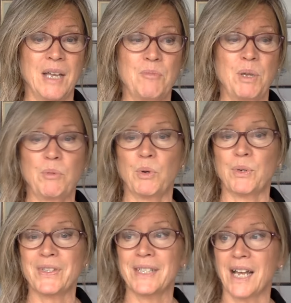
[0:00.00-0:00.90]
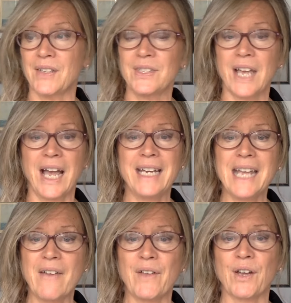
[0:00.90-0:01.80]
People will sit outside
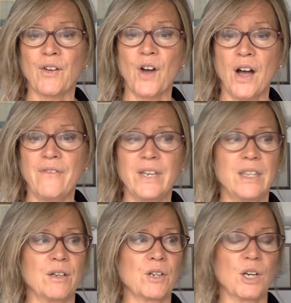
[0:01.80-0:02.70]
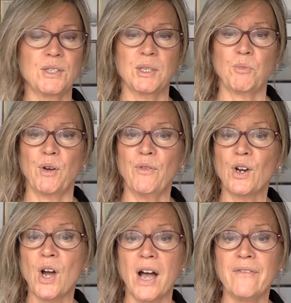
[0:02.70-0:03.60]
having a coffee. They'll go somewhere for
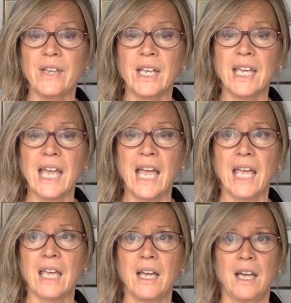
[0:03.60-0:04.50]
coffee and cake.